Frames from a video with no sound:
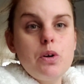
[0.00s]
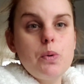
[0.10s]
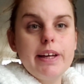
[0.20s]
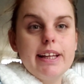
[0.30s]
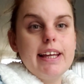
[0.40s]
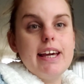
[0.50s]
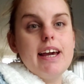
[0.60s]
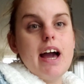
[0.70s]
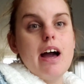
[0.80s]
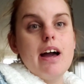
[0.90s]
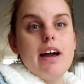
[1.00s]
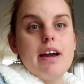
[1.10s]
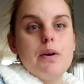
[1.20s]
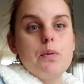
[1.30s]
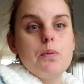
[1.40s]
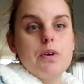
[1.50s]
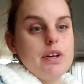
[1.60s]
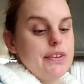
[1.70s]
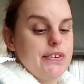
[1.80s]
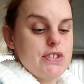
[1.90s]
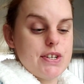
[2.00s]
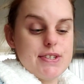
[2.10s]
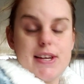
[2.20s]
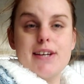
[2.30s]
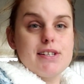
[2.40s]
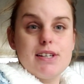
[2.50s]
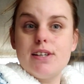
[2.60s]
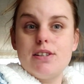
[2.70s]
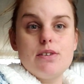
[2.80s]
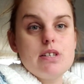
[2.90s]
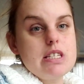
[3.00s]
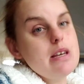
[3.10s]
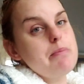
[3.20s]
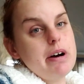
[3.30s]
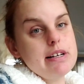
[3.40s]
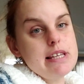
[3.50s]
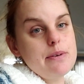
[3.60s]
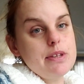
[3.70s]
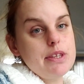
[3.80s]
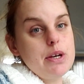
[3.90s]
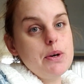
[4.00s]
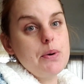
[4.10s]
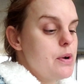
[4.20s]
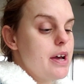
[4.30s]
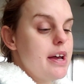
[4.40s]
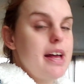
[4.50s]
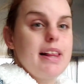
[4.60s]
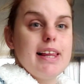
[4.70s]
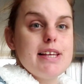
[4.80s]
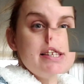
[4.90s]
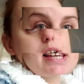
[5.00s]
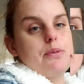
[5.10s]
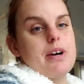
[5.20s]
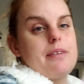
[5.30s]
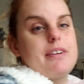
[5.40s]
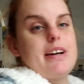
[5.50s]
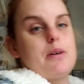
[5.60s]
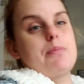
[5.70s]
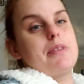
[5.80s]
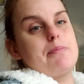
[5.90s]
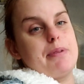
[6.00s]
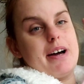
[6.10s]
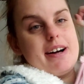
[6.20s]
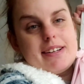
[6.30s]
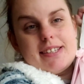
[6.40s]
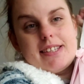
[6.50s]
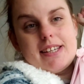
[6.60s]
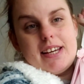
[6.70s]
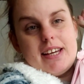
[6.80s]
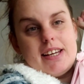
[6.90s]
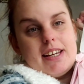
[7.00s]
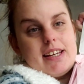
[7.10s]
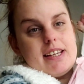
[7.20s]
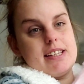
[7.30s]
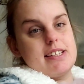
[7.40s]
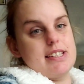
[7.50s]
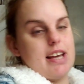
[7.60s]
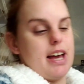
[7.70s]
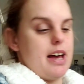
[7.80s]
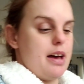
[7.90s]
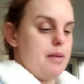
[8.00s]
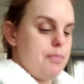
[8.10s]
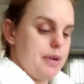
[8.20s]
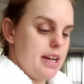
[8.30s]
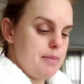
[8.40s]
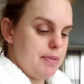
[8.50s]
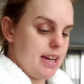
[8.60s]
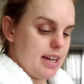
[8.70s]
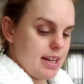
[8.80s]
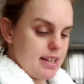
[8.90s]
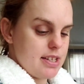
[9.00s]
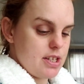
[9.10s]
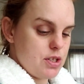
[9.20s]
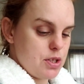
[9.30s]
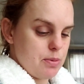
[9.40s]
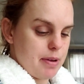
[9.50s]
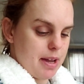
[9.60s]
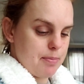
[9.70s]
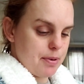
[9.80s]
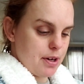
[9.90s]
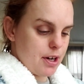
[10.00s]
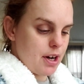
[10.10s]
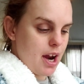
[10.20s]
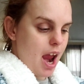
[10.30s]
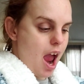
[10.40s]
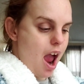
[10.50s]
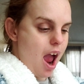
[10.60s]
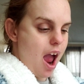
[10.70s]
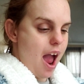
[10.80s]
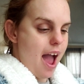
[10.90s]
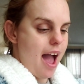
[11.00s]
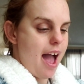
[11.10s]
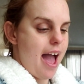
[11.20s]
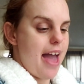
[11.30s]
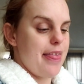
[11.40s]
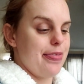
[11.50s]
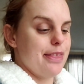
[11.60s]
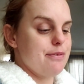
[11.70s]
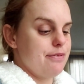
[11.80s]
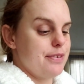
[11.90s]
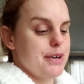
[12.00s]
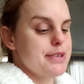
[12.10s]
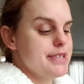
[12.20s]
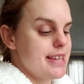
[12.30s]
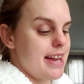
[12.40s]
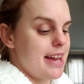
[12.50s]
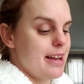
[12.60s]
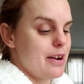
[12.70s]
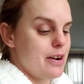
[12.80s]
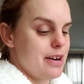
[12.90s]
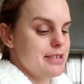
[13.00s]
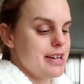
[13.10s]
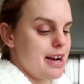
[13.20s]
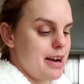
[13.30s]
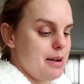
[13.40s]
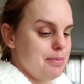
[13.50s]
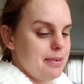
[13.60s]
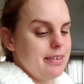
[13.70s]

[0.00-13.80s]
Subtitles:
quickly, I would just like to do this unboxing with you. Let's get right started. When I open the box, it is pretty pink tissue paper. And the first thing on top